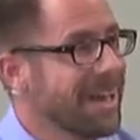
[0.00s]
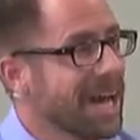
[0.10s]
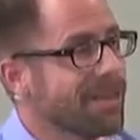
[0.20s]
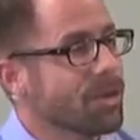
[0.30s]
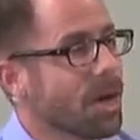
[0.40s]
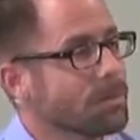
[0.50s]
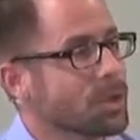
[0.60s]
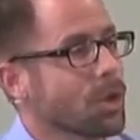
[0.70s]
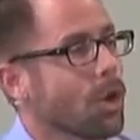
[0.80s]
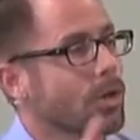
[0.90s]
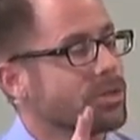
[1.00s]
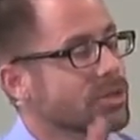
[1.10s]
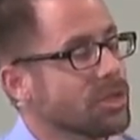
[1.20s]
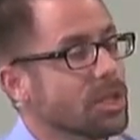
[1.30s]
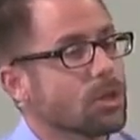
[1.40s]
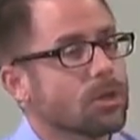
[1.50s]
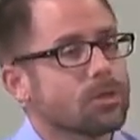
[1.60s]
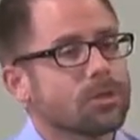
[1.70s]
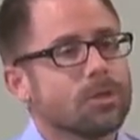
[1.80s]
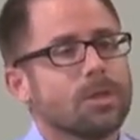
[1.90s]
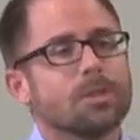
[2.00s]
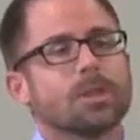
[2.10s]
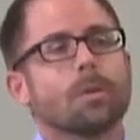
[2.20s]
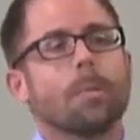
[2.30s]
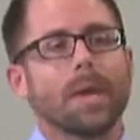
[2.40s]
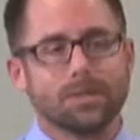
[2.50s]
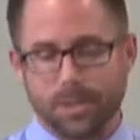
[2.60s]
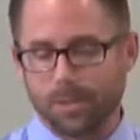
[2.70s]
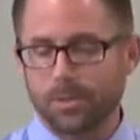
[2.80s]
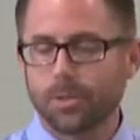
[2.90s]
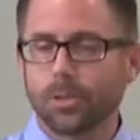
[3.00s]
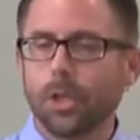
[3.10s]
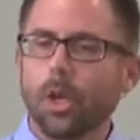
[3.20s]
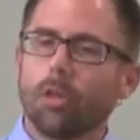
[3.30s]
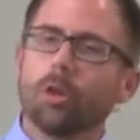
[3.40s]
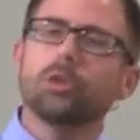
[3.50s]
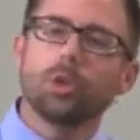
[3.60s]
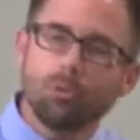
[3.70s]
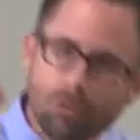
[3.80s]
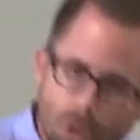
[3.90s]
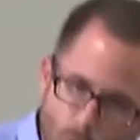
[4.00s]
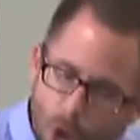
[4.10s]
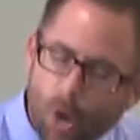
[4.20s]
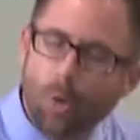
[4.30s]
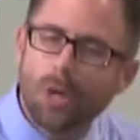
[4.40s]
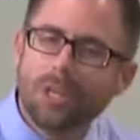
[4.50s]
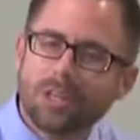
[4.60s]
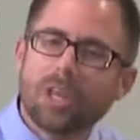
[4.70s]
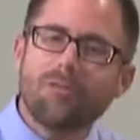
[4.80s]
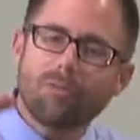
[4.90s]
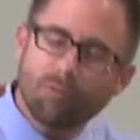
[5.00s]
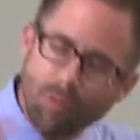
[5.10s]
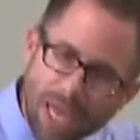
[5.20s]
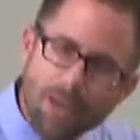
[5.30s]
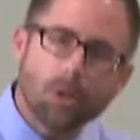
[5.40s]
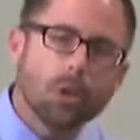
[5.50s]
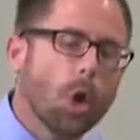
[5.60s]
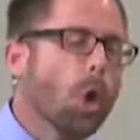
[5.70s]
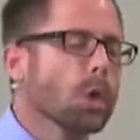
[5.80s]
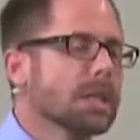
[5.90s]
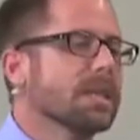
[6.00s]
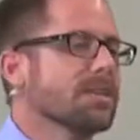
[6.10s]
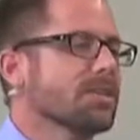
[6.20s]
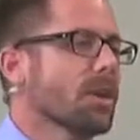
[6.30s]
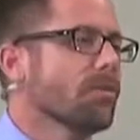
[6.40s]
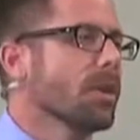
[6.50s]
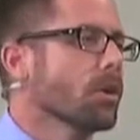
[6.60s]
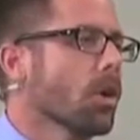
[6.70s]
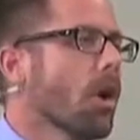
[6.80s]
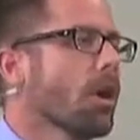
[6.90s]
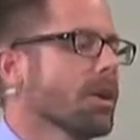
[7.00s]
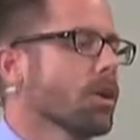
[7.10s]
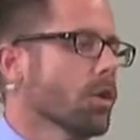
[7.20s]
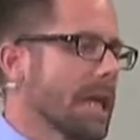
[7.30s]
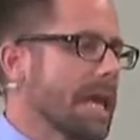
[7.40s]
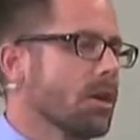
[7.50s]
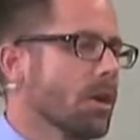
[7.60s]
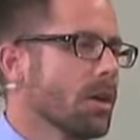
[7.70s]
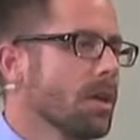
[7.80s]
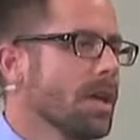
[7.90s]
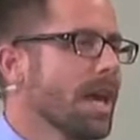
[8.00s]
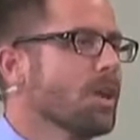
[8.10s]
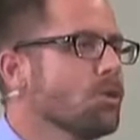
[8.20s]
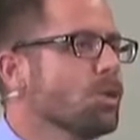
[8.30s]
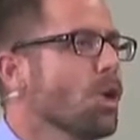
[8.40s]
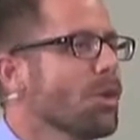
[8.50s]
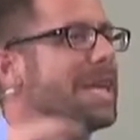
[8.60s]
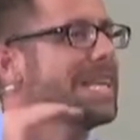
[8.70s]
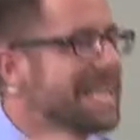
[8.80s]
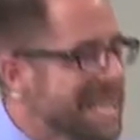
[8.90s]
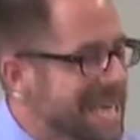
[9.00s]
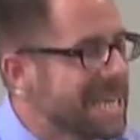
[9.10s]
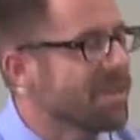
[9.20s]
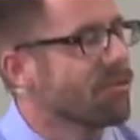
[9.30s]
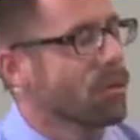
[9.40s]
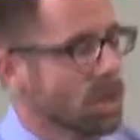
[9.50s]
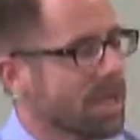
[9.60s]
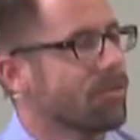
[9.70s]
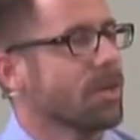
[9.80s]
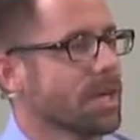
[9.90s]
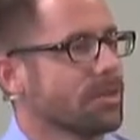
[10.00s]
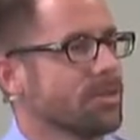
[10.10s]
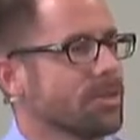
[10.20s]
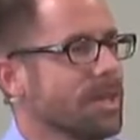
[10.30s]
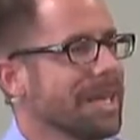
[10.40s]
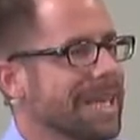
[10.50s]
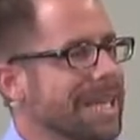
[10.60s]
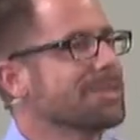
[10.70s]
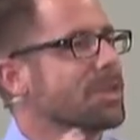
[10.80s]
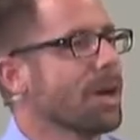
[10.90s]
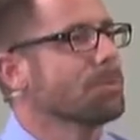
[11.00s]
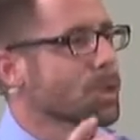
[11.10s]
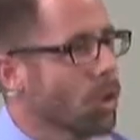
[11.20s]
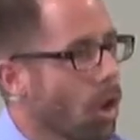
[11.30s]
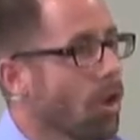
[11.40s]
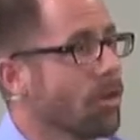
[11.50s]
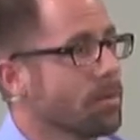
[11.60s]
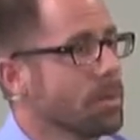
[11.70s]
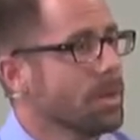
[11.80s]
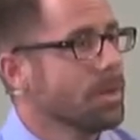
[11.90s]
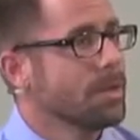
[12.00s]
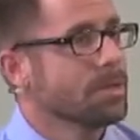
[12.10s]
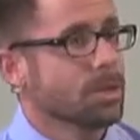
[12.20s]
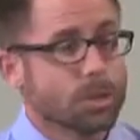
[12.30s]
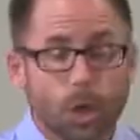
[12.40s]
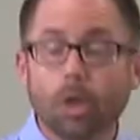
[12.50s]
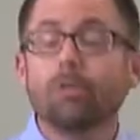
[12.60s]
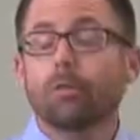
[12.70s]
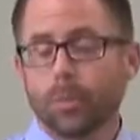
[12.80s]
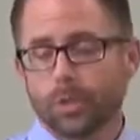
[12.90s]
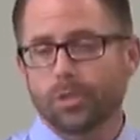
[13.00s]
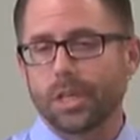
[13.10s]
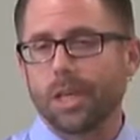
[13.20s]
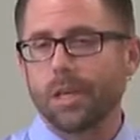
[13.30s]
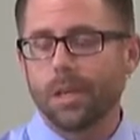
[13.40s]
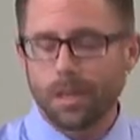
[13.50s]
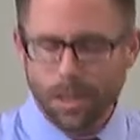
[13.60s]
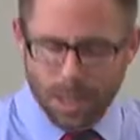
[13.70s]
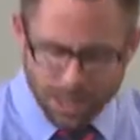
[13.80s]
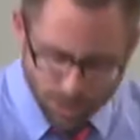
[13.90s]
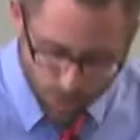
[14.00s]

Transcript: I've come to call sinners to repentance. Those who know that they've failed the holiness of their God and Creator and who know they need forgiveness, he has come to call them to turn from their sin and to